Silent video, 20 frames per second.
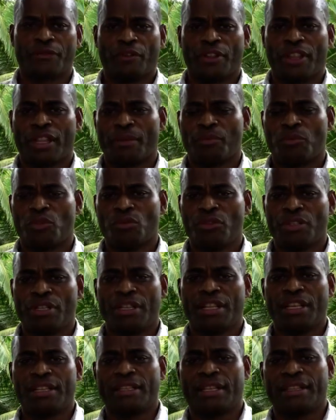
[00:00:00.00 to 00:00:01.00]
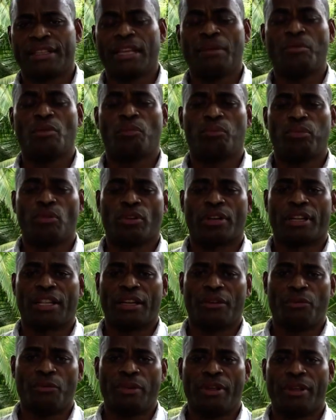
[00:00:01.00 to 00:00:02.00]
for them to see. There's a demo plot
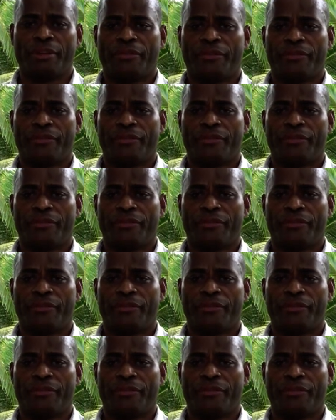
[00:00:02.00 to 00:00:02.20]
that we